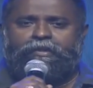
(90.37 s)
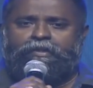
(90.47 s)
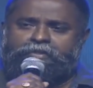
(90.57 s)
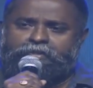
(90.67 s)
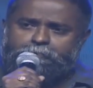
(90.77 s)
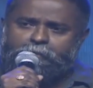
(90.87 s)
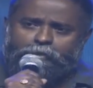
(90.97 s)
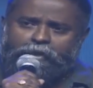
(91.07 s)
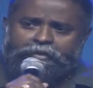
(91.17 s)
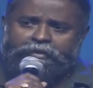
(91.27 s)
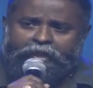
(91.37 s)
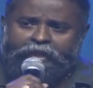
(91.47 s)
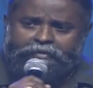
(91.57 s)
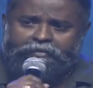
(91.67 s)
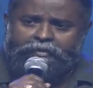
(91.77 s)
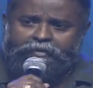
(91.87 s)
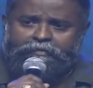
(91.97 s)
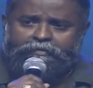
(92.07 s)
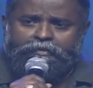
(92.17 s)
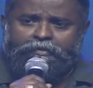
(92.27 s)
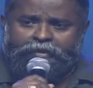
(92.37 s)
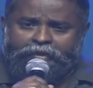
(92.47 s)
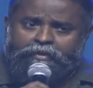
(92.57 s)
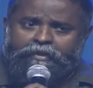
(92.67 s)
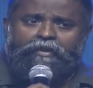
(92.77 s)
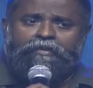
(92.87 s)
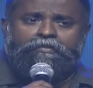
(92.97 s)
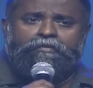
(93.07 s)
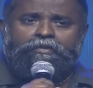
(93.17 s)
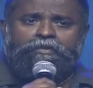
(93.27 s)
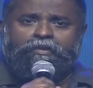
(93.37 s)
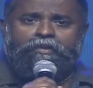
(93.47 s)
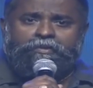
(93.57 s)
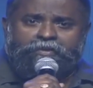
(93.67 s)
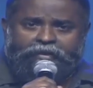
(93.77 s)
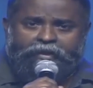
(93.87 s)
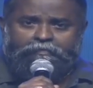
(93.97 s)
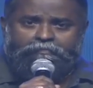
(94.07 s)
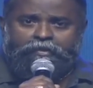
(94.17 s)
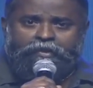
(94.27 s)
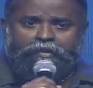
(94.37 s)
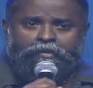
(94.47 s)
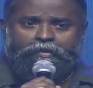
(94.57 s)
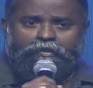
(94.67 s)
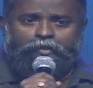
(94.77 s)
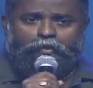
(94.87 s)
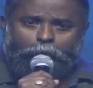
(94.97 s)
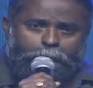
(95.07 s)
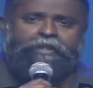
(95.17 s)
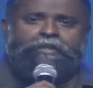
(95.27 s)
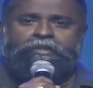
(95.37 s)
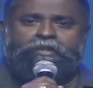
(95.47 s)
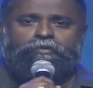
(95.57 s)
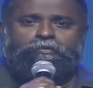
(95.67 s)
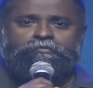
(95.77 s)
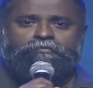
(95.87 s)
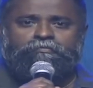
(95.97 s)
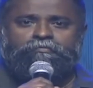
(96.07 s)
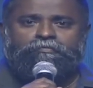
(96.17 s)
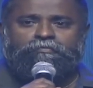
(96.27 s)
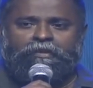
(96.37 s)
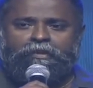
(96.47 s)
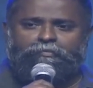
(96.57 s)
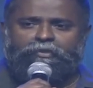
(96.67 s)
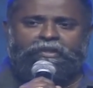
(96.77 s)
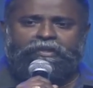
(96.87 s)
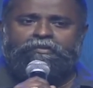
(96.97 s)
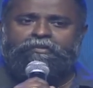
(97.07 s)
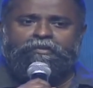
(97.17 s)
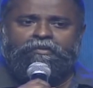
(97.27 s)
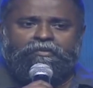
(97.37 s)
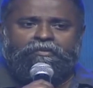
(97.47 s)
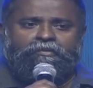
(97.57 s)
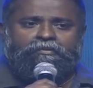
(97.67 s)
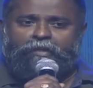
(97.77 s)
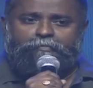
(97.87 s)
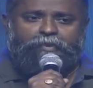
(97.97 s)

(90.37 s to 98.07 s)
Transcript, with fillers: Ee script lo unna and character ku real ga she gave upari icharu. I am very happy.